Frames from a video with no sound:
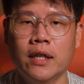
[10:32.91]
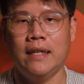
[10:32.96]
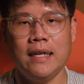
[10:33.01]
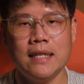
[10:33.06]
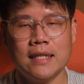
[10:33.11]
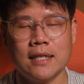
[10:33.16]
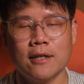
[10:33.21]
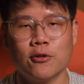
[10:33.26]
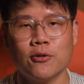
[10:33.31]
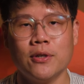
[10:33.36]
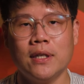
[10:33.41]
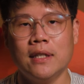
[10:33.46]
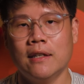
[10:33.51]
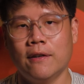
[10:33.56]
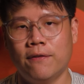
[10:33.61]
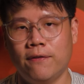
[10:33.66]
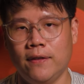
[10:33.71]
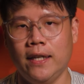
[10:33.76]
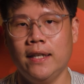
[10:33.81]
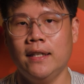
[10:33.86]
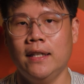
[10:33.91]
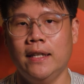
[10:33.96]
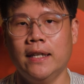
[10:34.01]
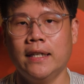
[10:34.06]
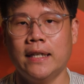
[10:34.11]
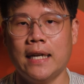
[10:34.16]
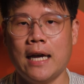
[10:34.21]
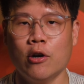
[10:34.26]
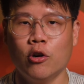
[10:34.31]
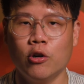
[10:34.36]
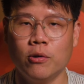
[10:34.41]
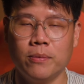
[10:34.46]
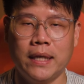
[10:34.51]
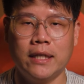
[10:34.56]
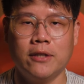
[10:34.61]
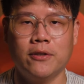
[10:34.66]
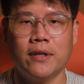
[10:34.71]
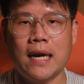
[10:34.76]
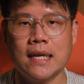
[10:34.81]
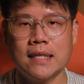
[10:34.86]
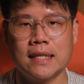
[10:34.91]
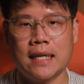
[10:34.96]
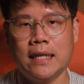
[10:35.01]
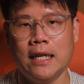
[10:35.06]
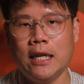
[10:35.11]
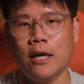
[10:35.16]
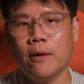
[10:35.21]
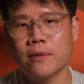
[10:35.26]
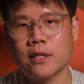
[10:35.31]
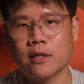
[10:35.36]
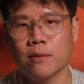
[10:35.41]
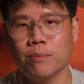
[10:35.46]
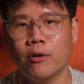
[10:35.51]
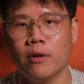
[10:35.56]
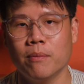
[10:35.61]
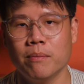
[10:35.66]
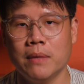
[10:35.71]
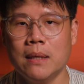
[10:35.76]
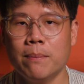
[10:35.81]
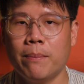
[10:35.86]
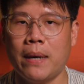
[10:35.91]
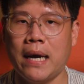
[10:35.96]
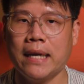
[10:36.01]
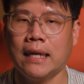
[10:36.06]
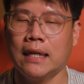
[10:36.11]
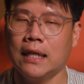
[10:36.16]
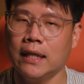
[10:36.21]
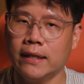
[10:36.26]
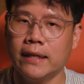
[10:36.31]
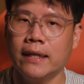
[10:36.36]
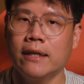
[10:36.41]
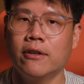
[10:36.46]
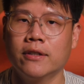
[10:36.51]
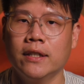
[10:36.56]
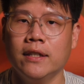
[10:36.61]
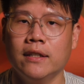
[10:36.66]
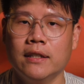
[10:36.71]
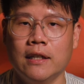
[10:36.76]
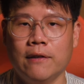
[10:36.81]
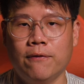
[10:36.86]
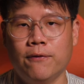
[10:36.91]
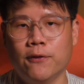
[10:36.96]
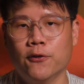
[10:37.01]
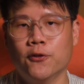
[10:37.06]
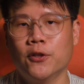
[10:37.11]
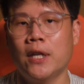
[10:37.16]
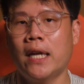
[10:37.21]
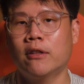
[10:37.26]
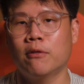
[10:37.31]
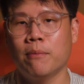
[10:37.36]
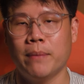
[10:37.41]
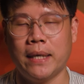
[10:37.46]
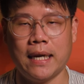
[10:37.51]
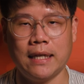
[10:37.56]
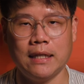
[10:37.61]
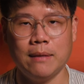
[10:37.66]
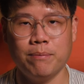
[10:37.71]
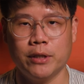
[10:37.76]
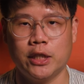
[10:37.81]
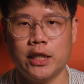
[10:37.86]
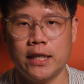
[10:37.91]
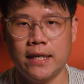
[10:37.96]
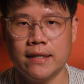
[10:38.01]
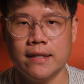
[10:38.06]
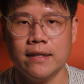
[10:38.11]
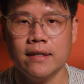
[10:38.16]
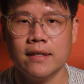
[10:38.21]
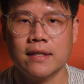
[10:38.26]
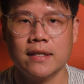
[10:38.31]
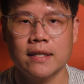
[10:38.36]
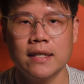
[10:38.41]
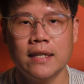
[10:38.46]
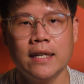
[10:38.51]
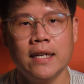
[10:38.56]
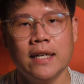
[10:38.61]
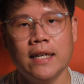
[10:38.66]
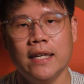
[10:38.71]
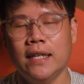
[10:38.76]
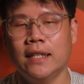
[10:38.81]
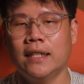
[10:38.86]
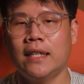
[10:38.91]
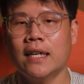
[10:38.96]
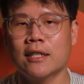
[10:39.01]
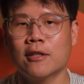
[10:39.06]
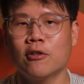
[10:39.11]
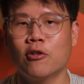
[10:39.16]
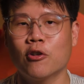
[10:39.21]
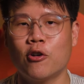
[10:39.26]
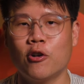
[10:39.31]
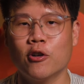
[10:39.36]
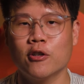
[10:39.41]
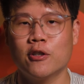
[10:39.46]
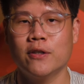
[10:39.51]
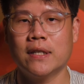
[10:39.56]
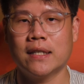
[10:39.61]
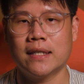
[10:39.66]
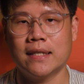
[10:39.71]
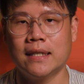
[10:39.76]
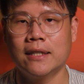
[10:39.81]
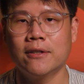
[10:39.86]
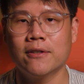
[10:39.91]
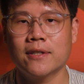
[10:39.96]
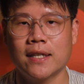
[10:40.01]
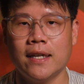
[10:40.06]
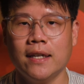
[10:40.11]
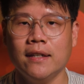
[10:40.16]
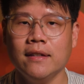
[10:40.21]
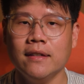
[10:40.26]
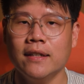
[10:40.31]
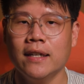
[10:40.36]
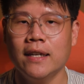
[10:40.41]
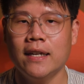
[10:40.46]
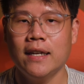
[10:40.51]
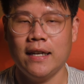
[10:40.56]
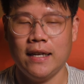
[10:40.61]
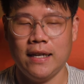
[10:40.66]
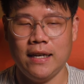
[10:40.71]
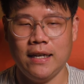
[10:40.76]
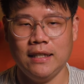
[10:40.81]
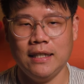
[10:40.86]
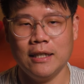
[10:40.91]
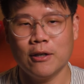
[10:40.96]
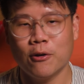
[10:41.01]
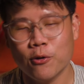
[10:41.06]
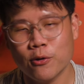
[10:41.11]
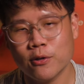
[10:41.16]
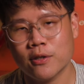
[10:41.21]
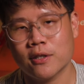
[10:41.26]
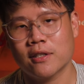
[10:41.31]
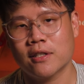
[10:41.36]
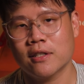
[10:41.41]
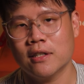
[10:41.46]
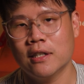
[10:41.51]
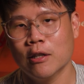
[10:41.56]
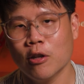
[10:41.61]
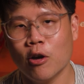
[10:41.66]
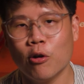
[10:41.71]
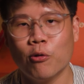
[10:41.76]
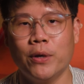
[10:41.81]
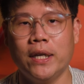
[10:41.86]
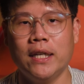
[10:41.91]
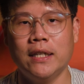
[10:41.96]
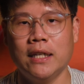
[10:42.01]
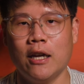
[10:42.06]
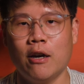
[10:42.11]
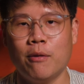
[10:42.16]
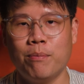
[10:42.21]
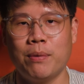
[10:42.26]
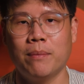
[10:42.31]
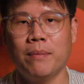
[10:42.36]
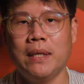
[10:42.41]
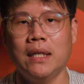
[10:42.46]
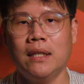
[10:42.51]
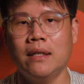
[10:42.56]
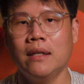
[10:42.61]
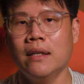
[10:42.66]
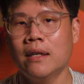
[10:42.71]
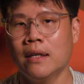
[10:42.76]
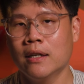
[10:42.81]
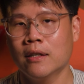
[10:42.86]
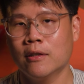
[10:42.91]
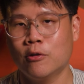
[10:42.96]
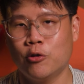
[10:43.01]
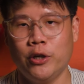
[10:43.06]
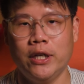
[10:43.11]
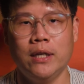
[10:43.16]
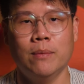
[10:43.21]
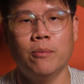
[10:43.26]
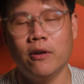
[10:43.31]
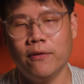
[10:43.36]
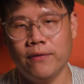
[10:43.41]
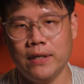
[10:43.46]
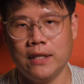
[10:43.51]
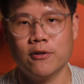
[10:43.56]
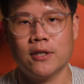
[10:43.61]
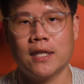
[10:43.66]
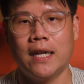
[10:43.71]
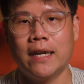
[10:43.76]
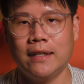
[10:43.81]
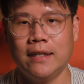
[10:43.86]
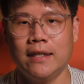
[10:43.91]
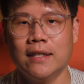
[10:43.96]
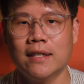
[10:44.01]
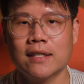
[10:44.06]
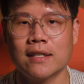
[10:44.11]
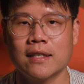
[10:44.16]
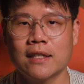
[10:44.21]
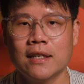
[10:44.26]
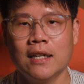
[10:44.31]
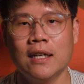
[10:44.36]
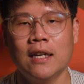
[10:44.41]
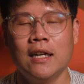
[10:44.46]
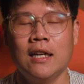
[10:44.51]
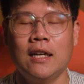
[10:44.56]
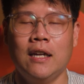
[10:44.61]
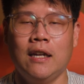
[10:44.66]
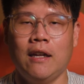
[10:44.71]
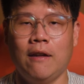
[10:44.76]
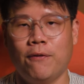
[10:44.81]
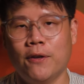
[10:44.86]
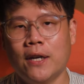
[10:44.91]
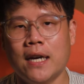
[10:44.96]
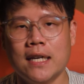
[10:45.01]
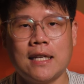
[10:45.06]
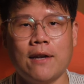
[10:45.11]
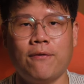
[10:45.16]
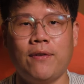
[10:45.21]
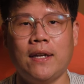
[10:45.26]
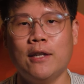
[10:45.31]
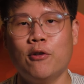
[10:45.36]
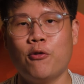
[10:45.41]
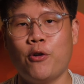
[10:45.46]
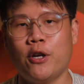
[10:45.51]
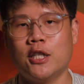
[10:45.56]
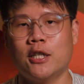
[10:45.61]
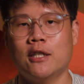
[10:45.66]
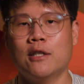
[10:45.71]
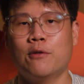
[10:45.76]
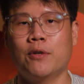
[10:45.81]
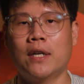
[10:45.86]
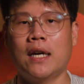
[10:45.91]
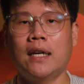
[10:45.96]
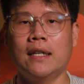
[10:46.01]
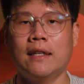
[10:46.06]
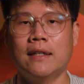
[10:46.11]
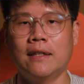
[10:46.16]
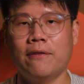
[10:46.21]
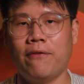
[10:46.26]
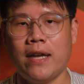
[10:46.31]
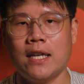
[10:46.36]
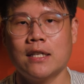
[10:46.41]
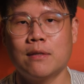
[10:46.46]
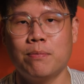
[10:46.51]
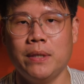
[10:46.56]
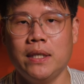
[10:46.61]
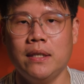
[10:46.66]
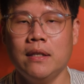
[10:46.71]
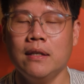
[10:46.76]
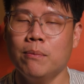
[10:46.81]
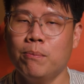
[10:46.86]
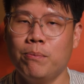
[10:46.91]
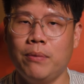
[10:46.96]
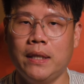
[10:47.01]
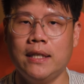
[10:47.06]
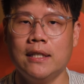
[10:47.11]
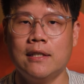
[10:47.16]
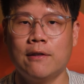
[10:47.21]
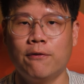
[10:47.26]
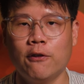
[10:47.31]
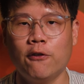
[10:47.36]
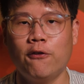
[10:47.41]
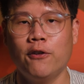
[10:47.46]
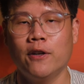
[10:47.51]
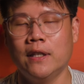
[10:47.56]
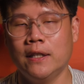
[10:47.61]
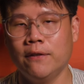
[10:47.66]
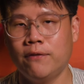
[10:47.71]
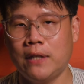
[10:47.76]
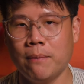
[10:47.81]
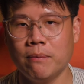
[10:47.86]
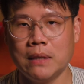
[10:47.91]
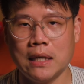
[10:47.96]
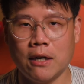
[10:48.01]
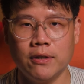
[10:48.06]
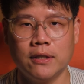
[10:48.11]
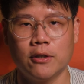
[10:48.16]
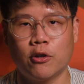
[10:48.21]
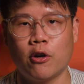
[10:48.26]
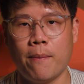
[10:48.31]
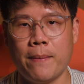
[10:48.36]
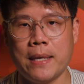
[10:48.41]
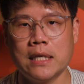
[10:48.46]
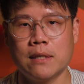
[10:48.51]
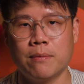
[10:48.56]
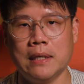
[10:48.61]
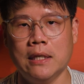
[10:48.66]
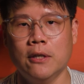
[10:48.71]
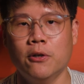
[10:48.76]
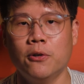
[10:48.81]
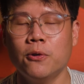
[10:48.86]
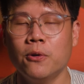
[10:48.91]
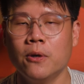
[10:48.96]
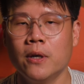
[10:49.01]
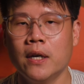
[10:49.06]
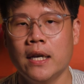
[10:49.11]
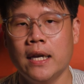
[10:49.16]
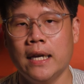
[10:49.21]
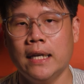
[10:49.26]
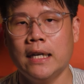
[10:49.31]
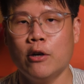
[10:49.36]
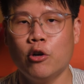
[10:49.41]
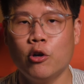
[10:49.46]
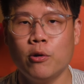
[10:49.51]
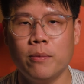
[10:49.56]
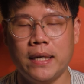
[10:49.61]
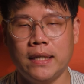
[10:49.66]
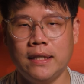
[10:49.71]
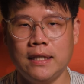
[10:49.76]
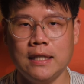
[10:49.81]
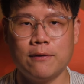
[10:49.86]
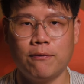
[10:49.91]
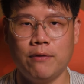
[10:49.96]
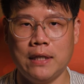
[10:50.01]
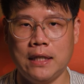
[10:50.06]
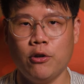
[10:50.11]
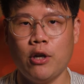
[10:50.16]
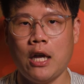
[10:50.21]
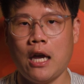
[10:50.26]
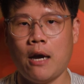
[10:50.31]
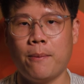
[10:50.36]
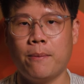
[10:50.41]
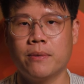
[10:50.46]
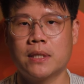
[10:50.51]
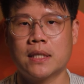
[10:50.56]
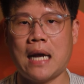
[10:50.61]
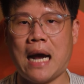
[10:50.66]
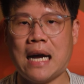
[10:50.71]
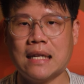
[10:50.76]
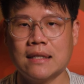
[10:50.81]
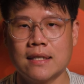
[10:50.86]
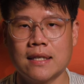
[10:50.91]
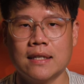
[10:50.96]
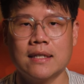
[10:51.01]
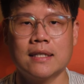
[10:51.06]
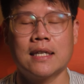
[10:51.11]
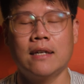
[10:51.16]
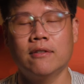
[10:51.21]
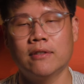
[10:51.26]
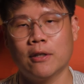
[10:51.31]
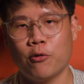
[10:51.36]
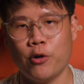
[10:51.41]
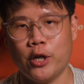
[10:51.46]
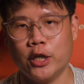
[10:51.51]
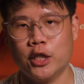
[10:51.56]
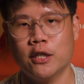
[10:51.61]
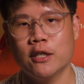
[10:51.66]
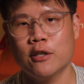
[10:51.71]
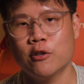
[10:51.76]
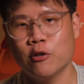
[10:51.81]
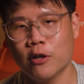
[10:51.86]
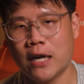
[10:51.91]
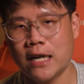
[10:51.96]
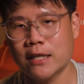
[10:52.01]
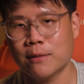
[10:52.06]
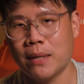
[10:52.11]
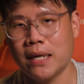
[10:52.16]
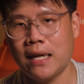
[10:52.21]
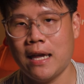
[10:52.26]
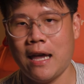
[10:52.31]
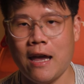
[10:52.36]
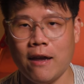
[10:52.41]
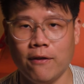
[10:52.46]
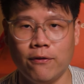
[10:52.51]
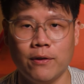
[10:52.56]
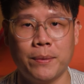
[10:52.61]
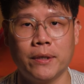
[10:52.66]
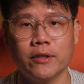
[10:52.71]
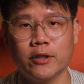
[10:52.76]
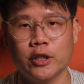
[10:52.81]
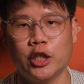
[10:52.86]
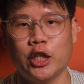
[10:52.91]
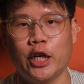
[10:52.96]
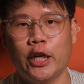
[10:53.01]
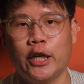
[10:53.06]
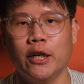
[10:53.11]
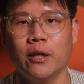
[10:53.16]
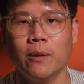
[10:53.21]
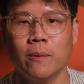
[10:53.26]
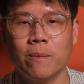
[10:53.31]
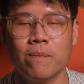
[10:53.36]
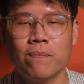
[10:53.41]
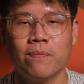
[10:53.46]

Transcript: There is also an affiliate link that I hope that you guys can help support me by clicking on it if you like to make any purchases. It does not cost you a single cent and it goes a long way in helping me create more videos like this. If you guys have any questions regarding the Vesby, please feel free to leave them down in the comments below. And I hope that this video helps answer some of the questions you guys might have about the chair.